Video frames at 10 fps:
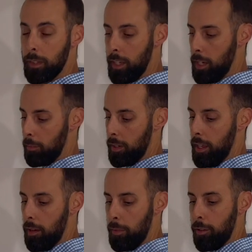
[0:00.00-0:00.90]
And I'm going to
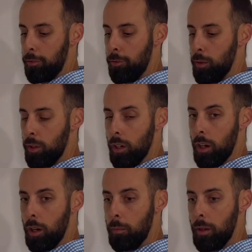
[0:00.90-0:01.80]
have my
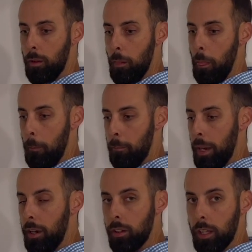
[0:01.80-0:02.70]
forearm
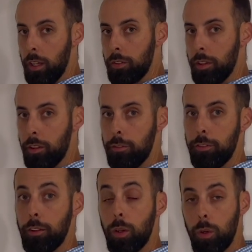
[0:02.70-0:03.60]
parallel to the
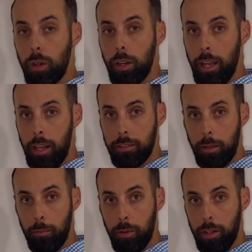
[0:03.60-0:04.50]
floor as
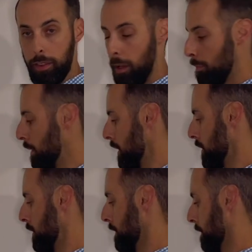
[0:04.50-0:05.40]
I'm putting that pressure.